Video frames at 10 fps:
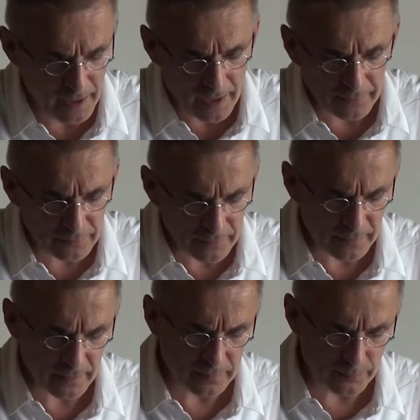As
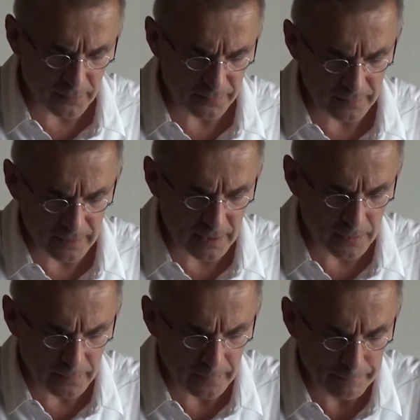Lyotard pointed
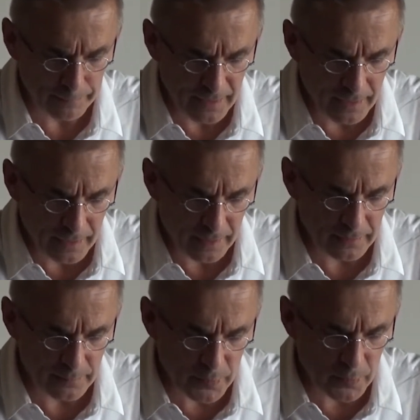out,
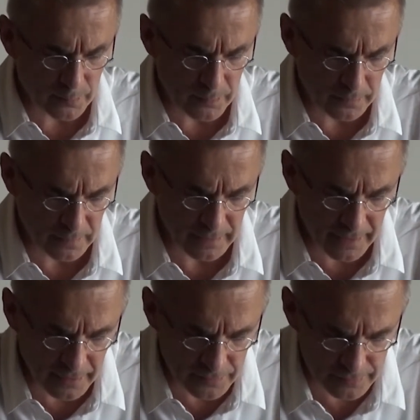in the postmodern
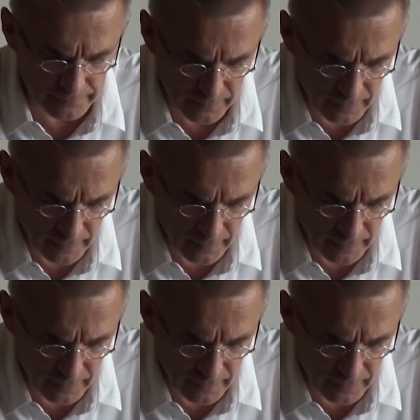age,